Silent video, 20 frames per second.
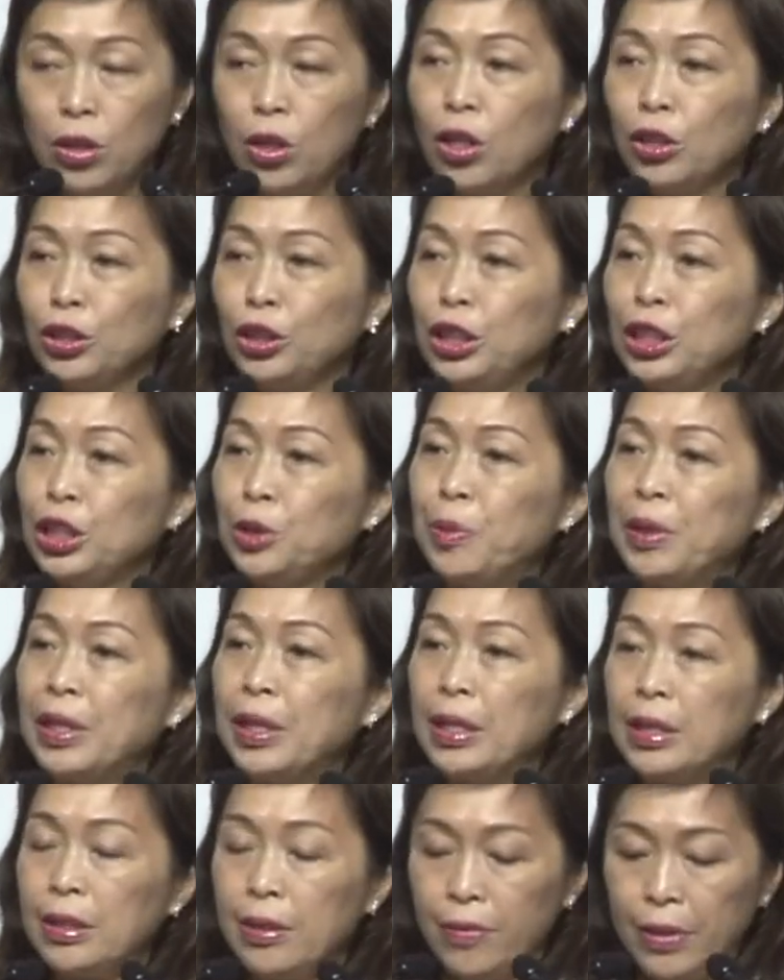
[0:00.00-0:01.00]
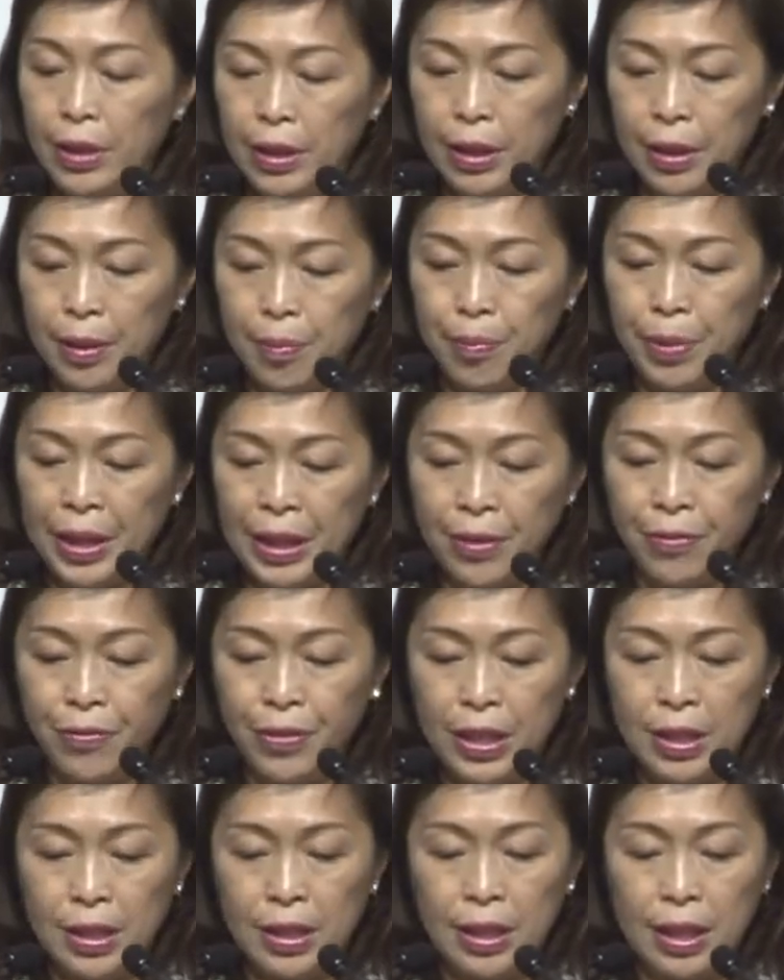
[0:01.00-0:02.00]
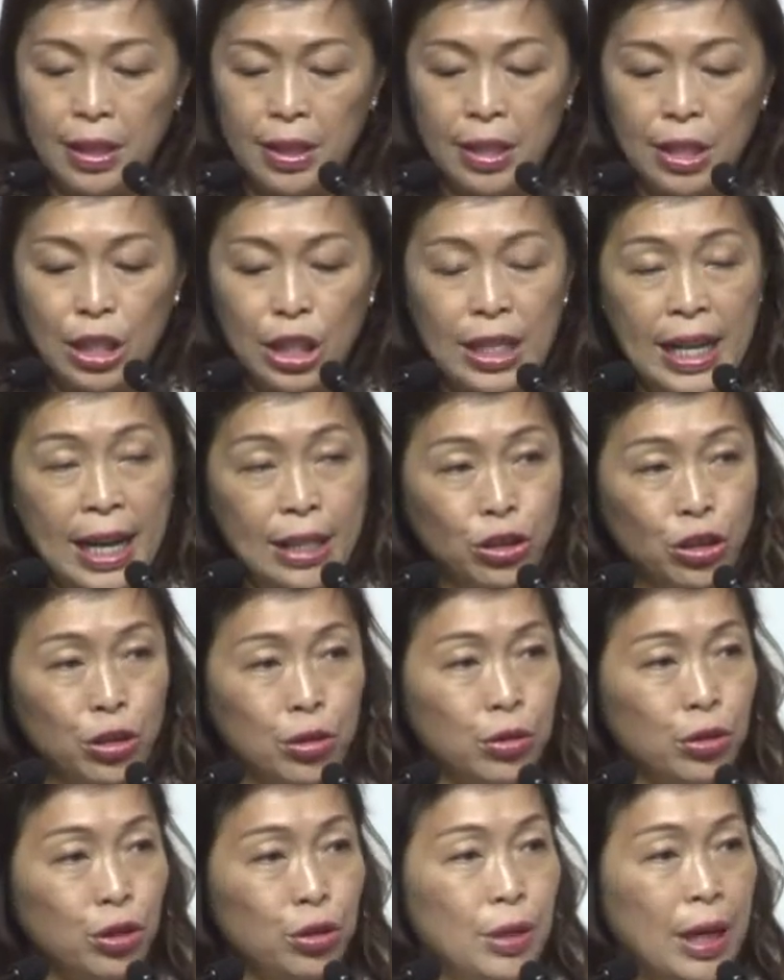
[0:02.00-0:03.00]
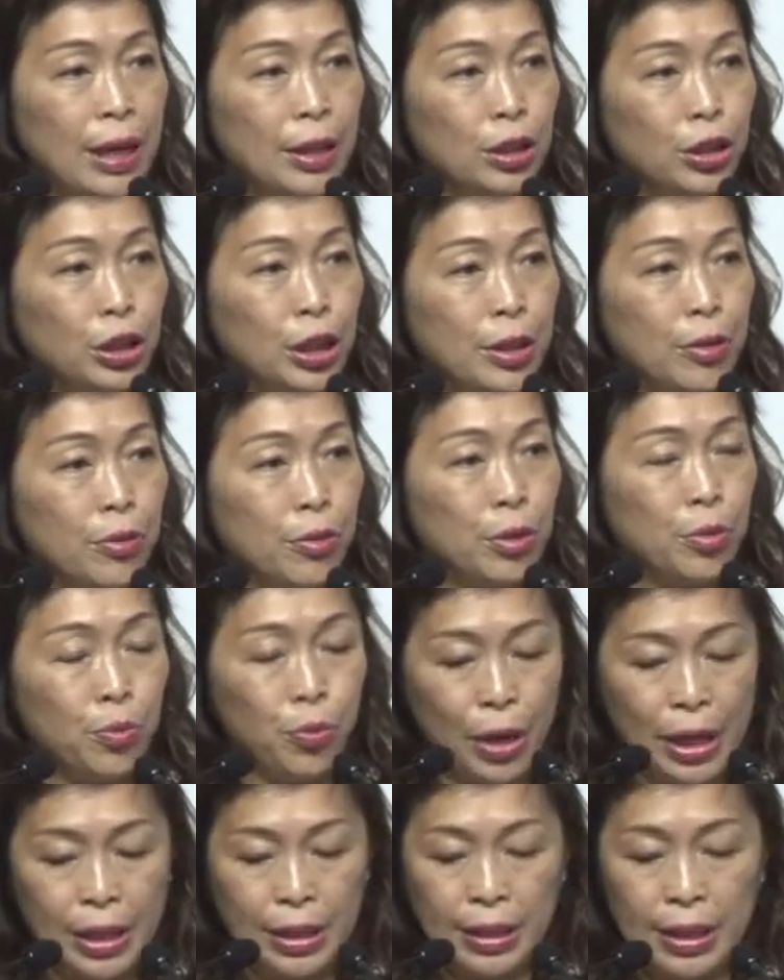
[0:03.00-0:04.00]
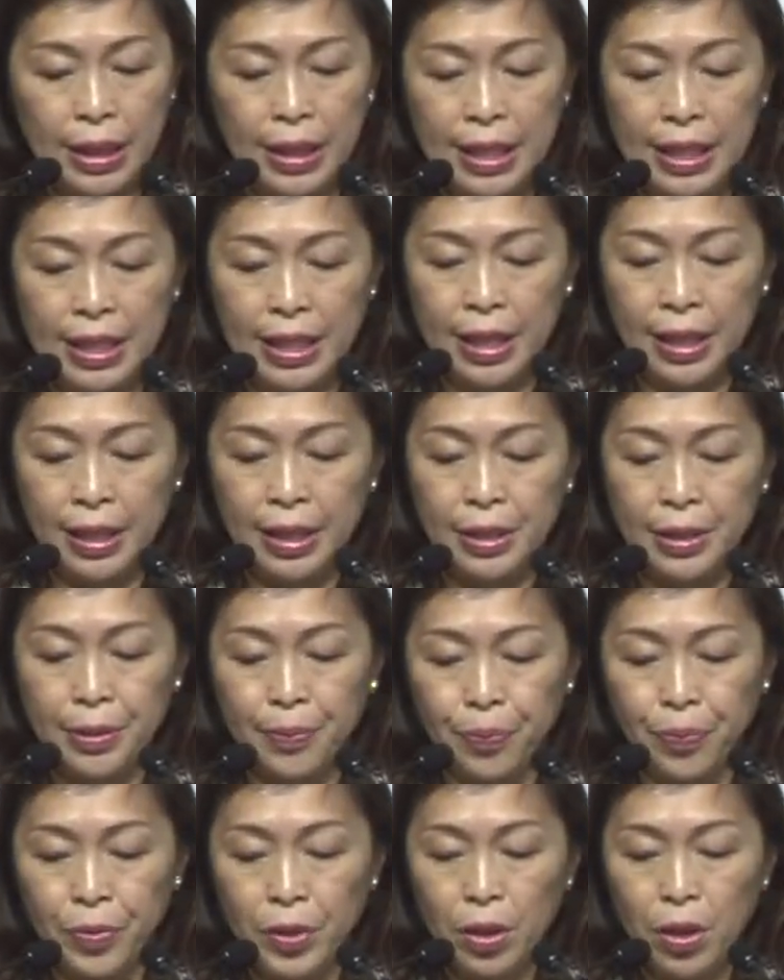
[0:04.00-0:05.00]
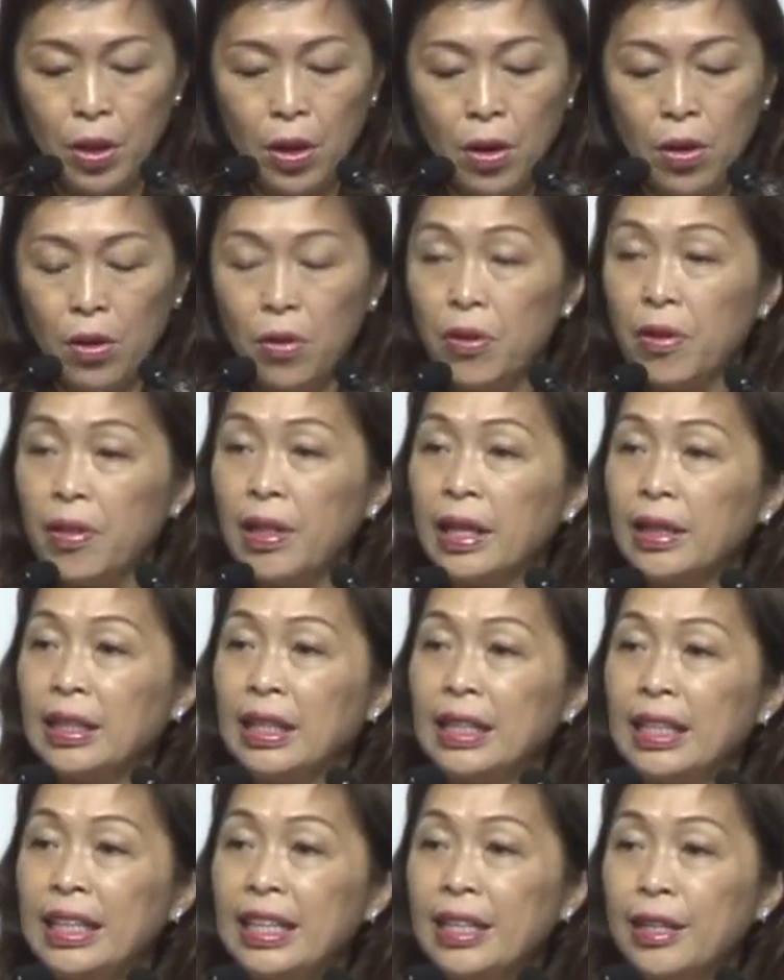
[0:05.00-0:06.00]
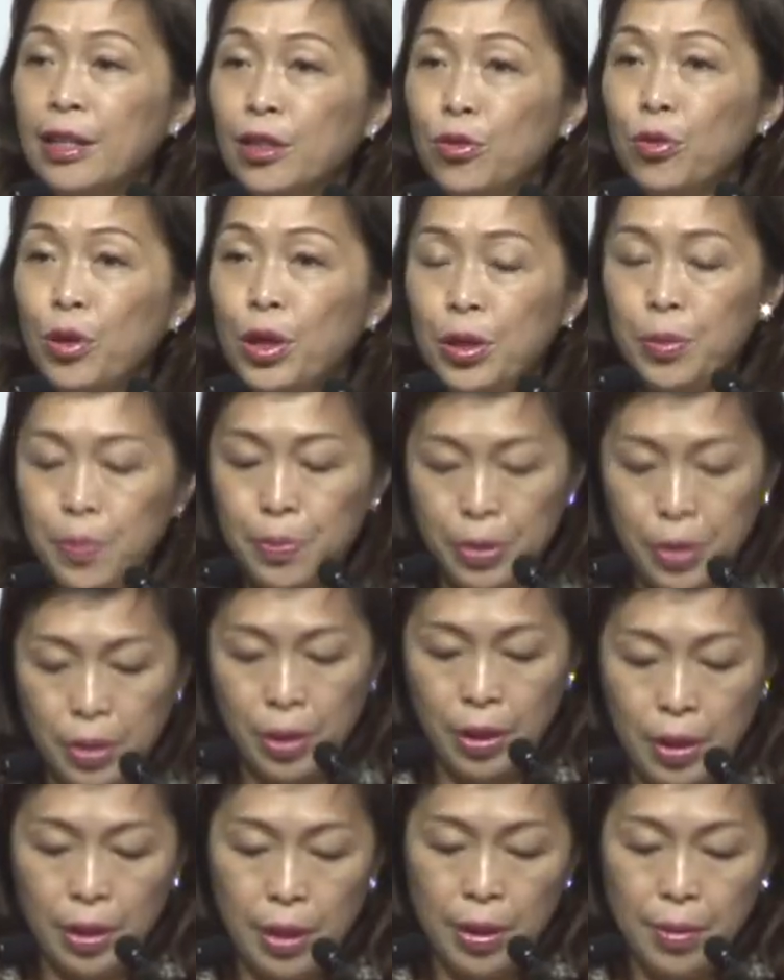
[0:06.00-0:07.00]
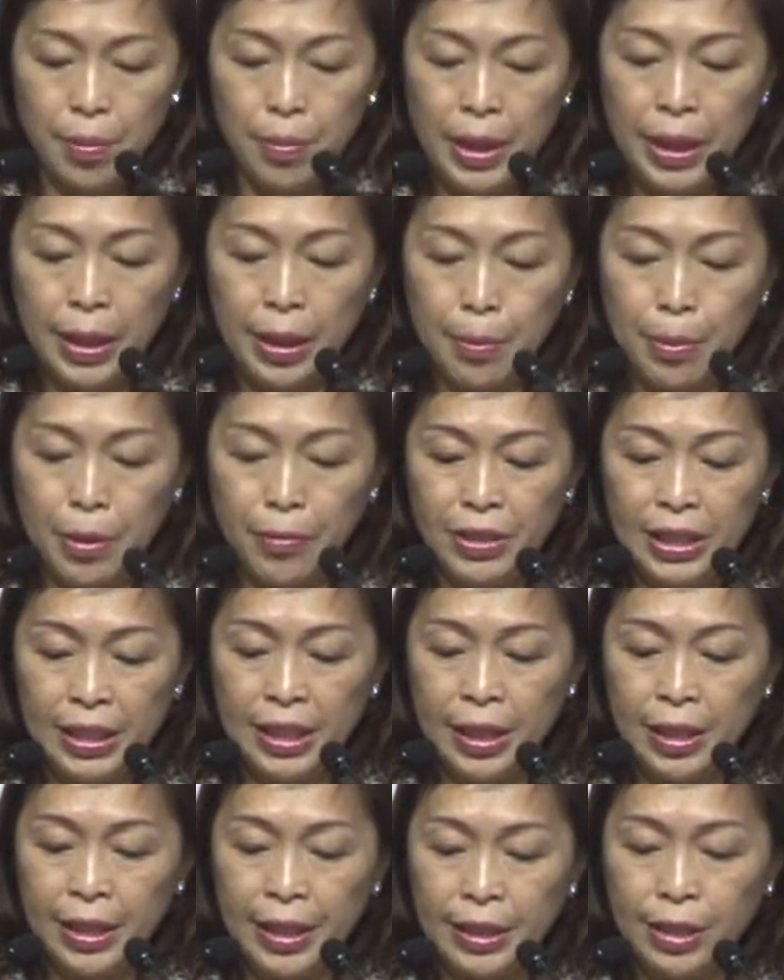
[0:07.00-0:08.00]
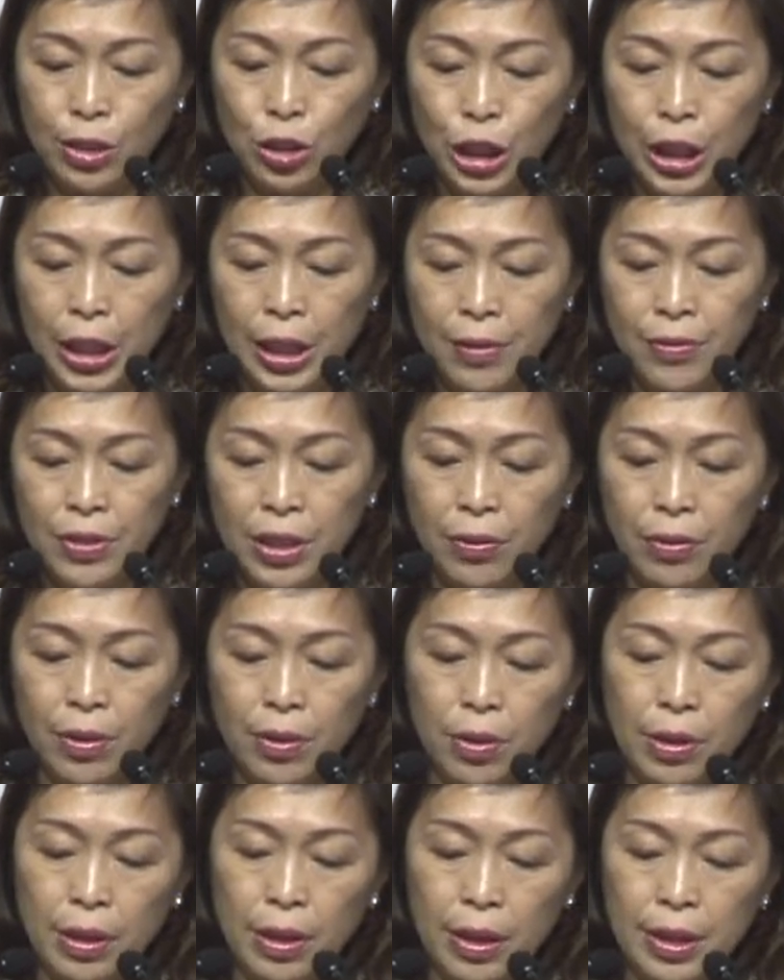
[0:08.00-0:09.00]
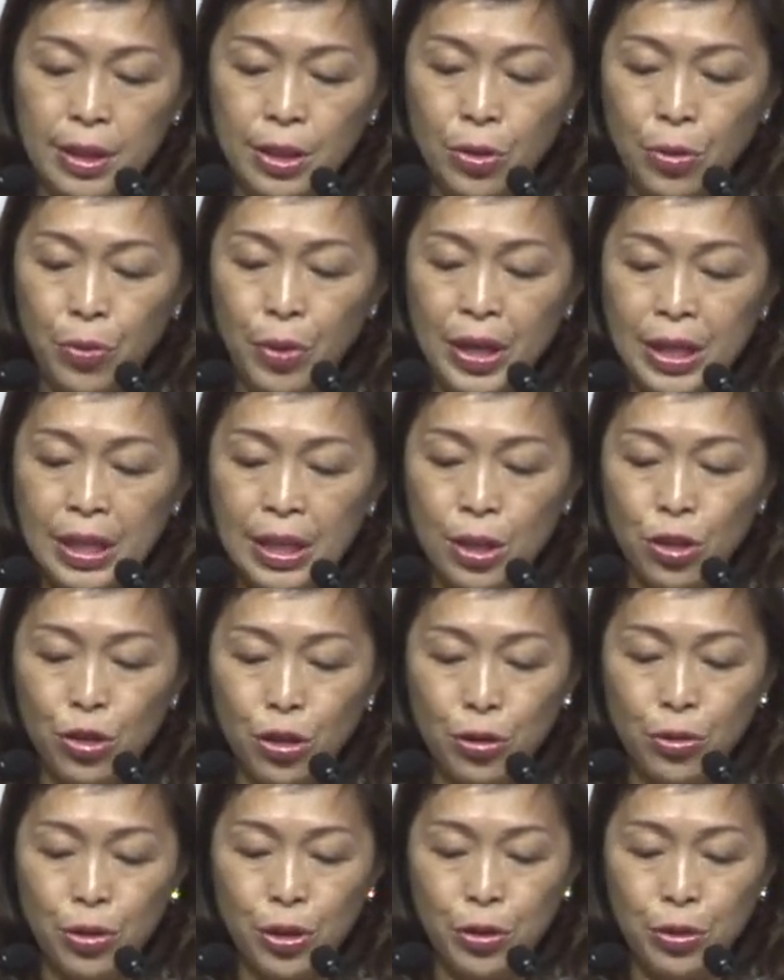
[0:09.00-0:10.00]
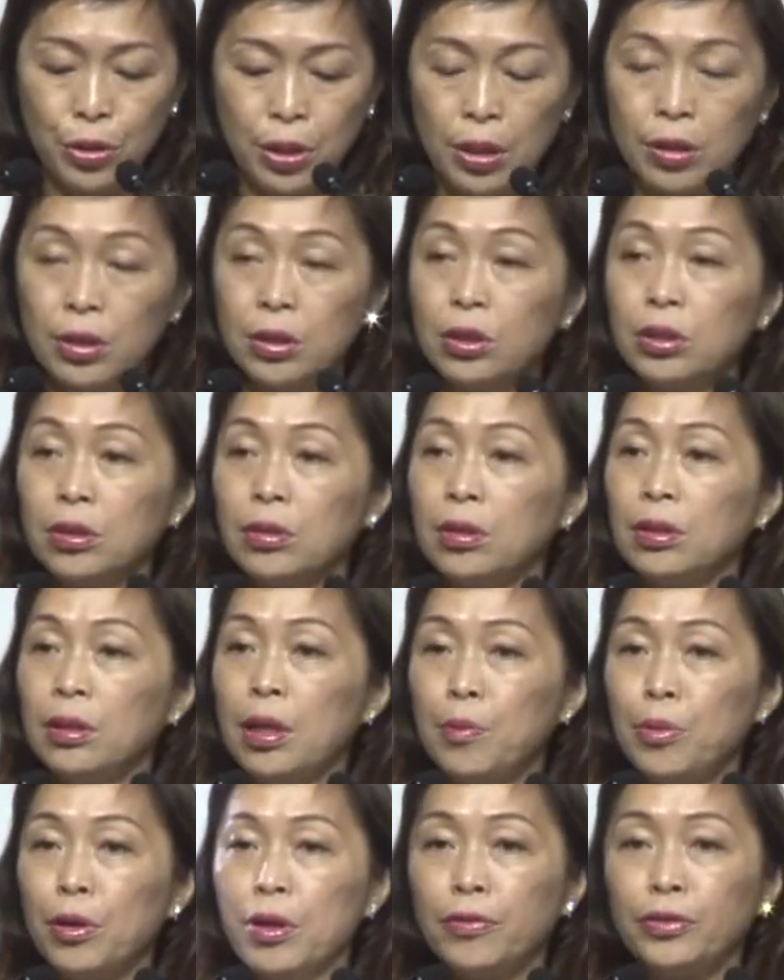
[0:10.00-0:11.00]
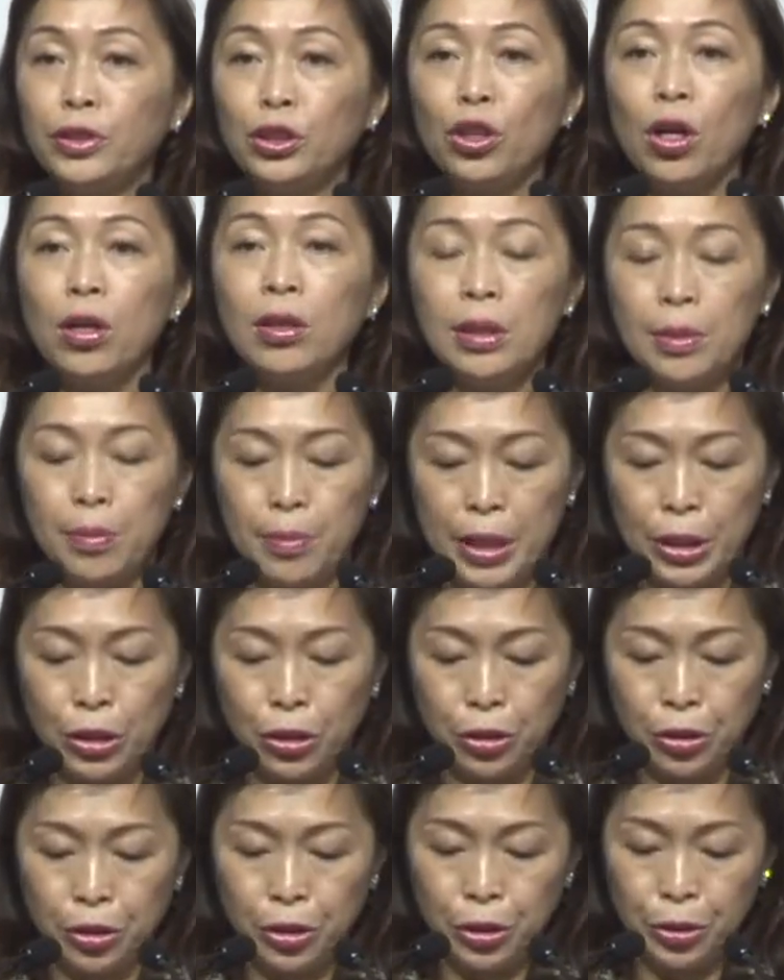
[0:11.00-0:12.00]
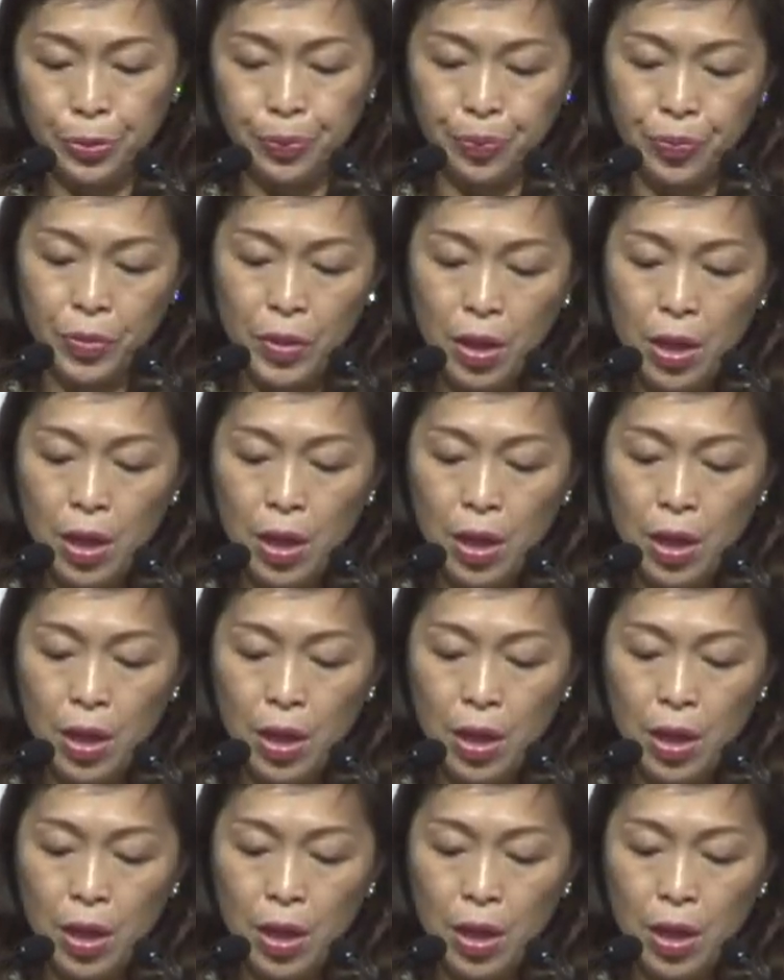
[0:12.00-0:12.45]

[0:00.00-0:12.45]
Not just because of the benefits that this national strategy will bring to the cities, or that the leading group, made up of senior chiefs, has already introduced a number of solid measures,